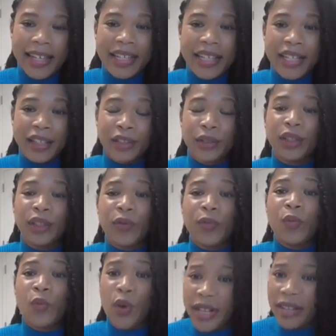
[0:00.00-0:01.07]
and nearly
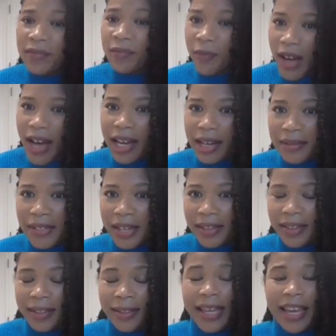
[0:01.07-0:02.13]
one in five
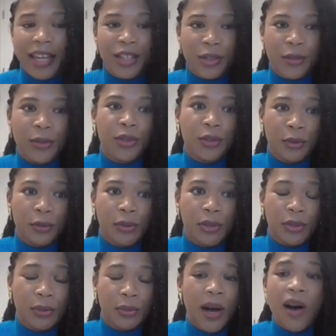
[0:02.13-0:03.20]
say that they use
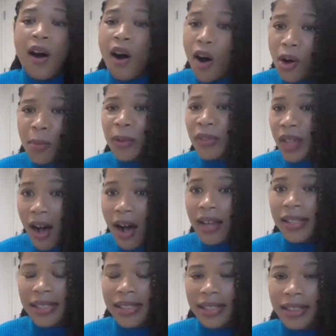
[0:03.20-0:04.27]
YouTube almost
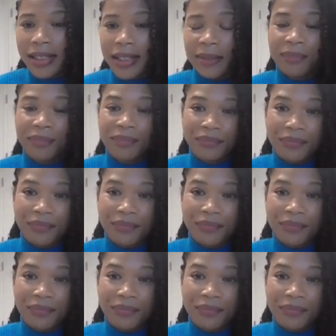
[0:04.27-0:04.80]
constantly.